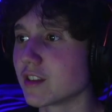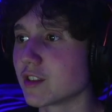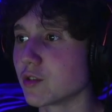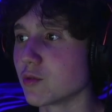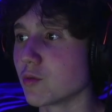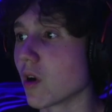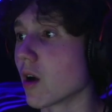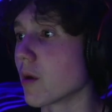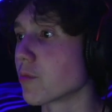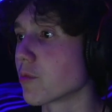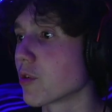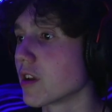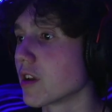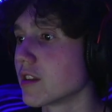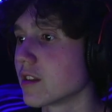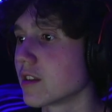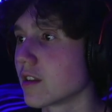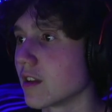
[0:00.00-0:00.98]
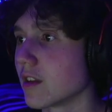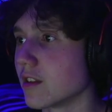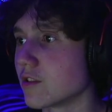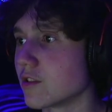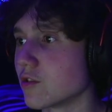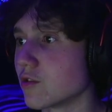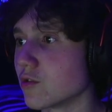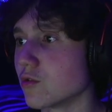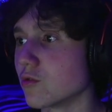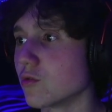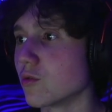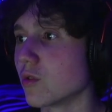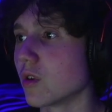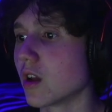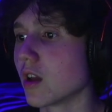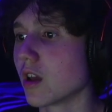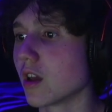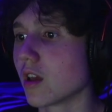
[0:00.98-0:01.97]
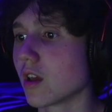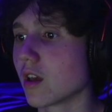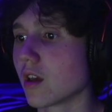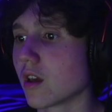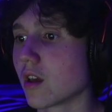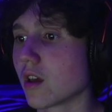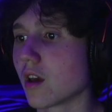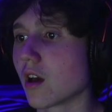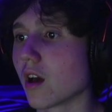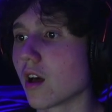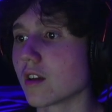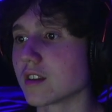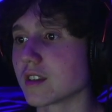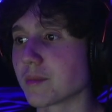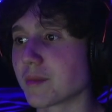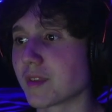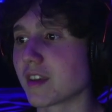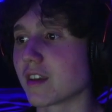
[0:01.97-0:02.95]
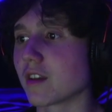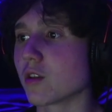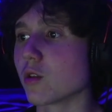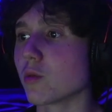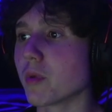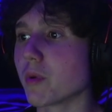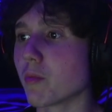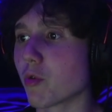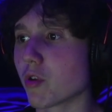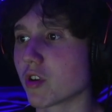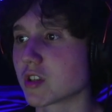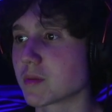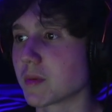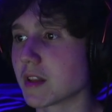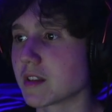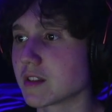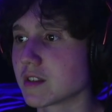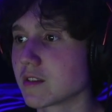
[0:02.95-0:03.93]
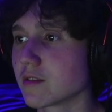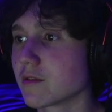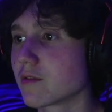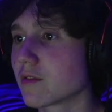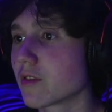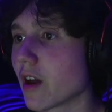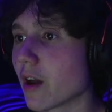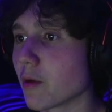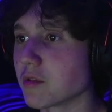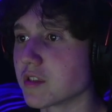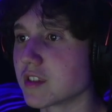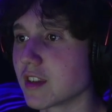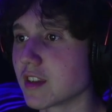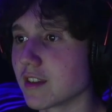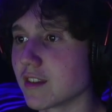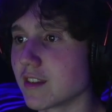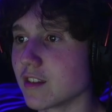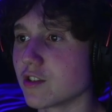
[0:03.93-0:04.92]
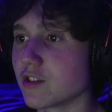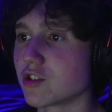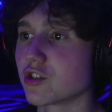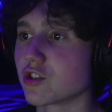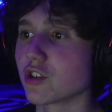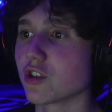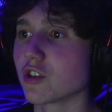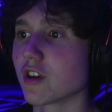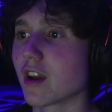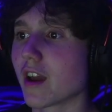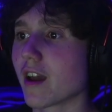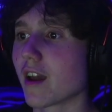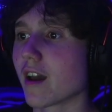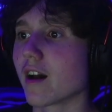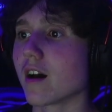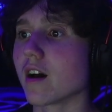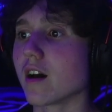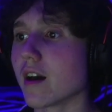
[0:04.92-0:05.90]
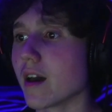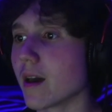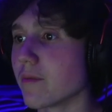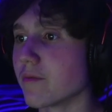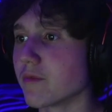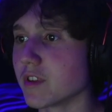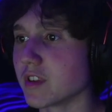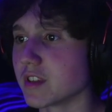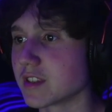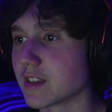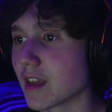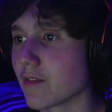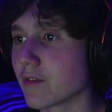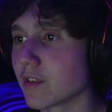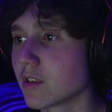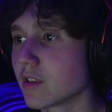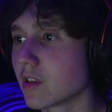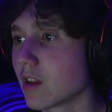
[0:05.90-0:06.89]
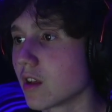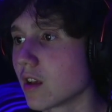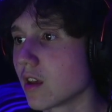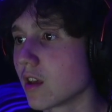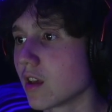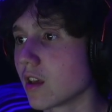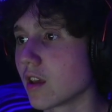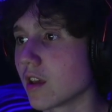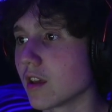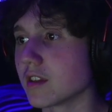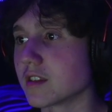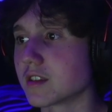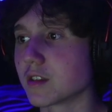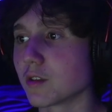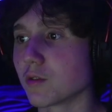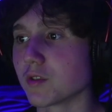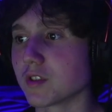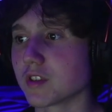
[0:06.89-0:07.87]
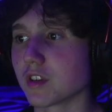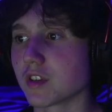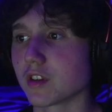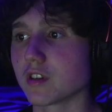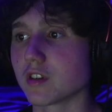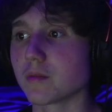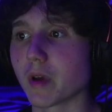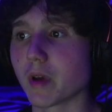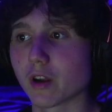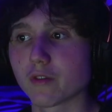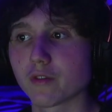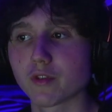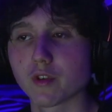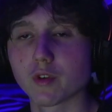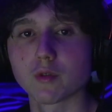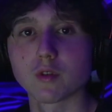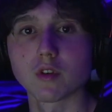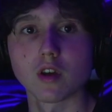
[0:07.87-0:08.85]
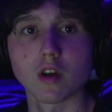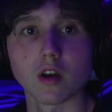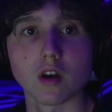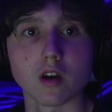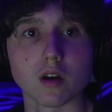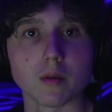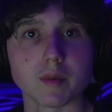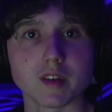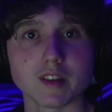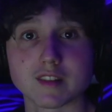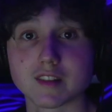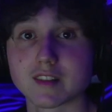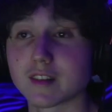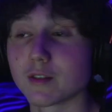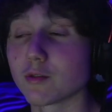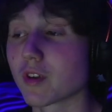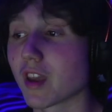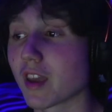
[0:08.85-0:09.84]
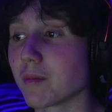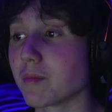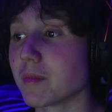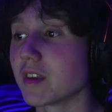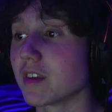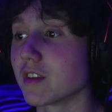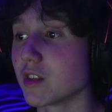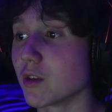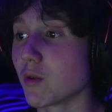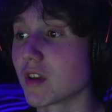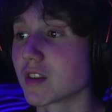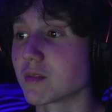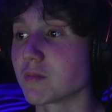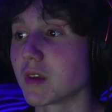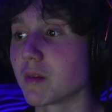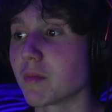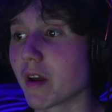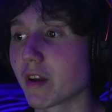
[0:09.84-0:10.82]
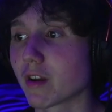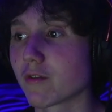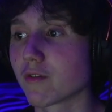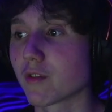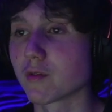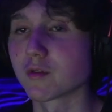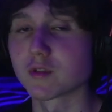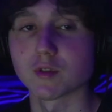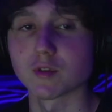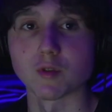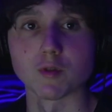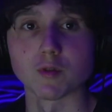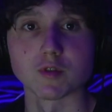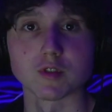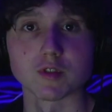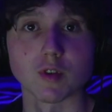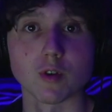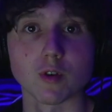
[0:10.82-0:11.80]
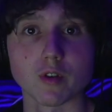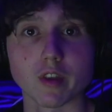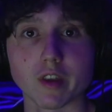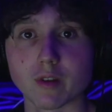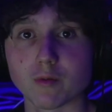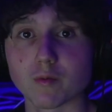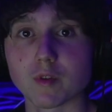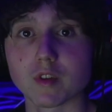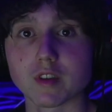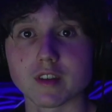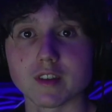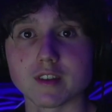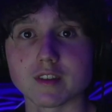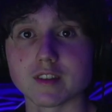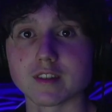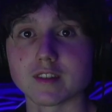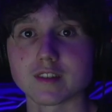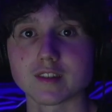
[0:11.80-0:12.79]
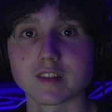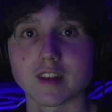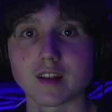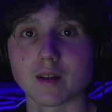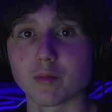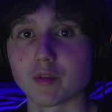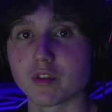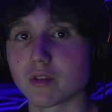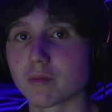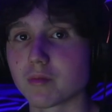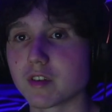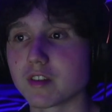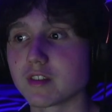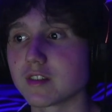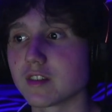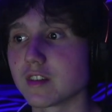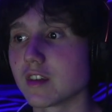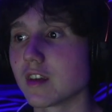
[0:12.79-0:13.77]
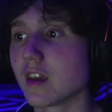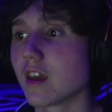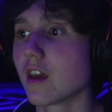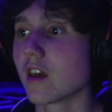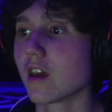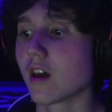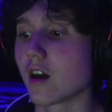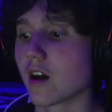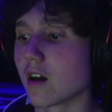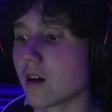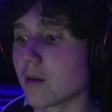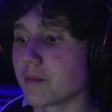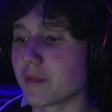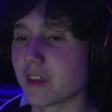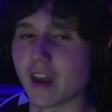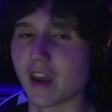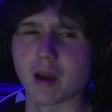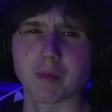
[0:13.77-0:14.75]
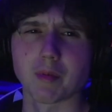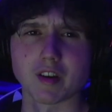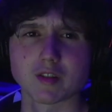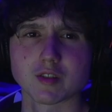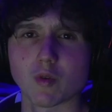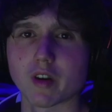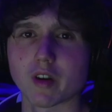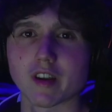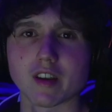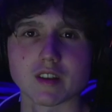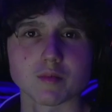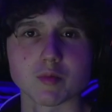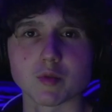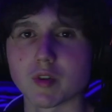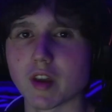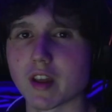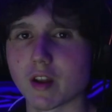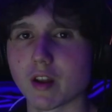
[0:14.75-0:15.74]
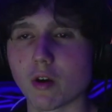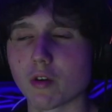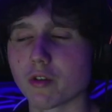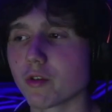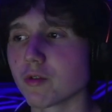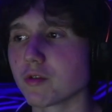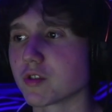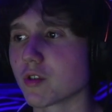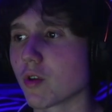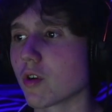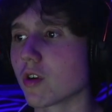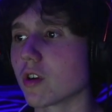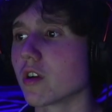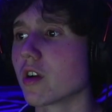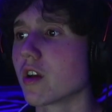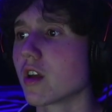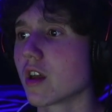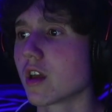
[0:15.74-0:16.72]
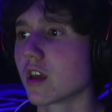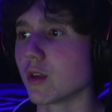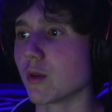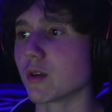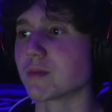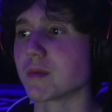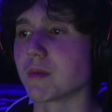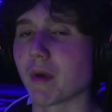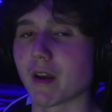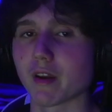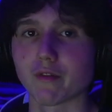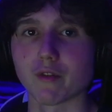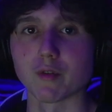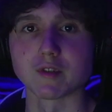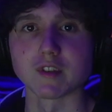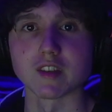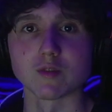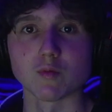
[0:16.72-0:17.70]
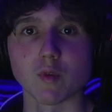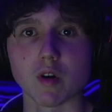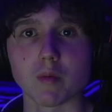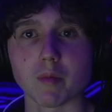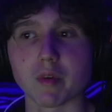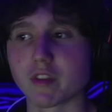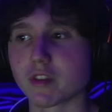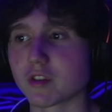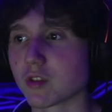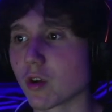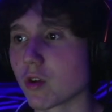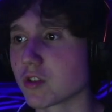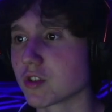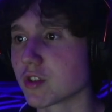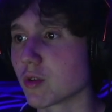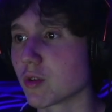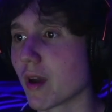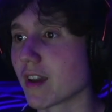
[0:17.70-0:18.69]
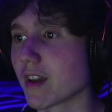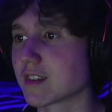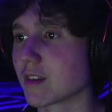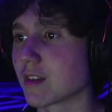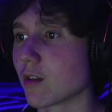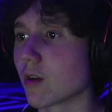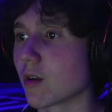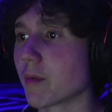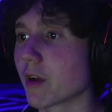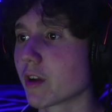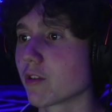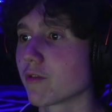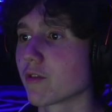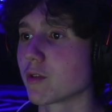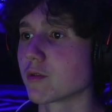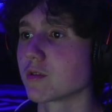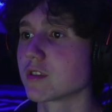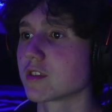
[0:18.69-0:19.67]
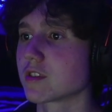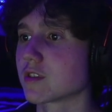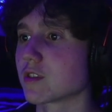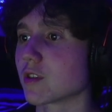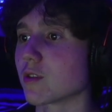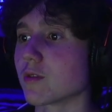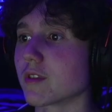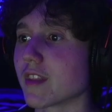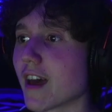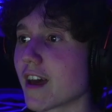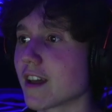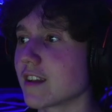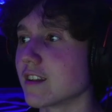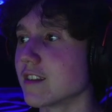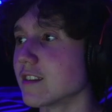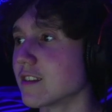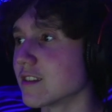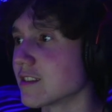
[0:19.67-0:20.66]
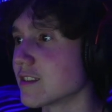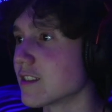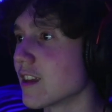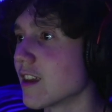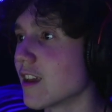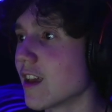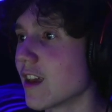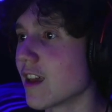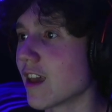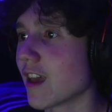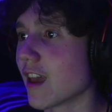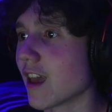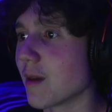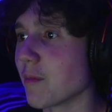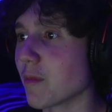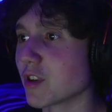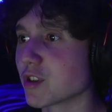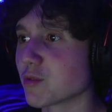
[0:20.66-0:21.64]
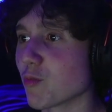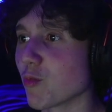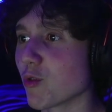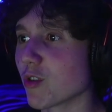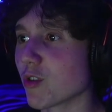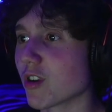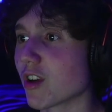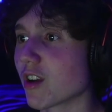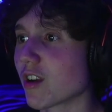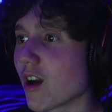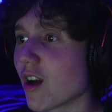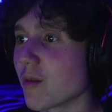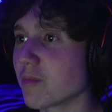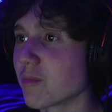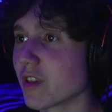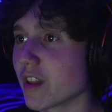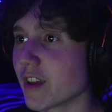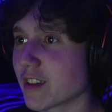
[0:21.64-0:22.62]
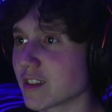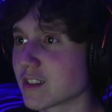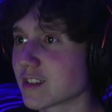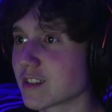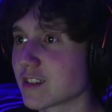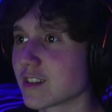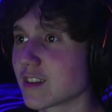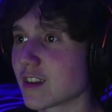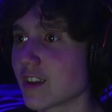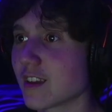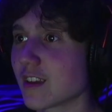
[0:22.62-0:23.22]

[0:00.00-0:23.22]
to upgrade into something a little bit more expensive, I would say the Shure MV7 is still is a good microphone. It still can be a USB microphone, so those are like really easy to set up with your PC. The HyperX Quadcast Blue Yeti, all those are USB microphones as well, but there's also XLR microphones, so that is a much more complex